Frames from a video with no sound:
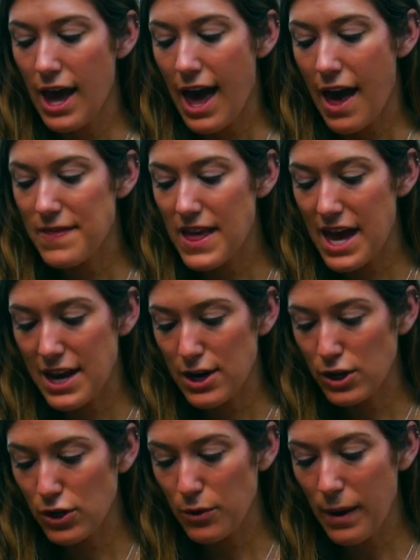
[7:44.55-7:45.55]
And then
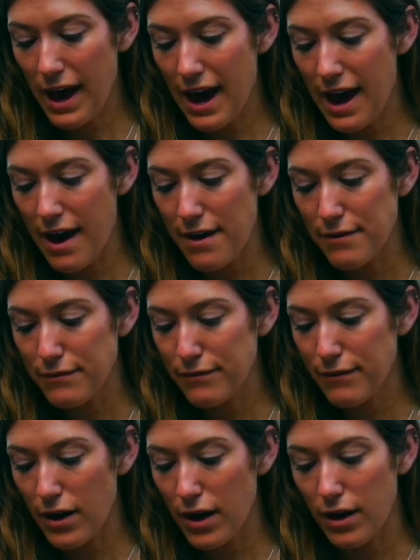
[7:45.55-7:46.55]
you have
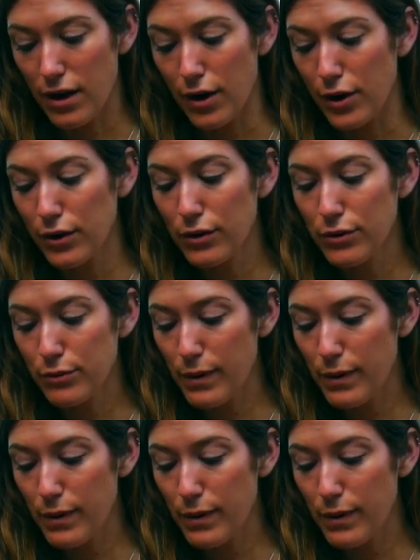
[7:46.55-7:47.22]
Earth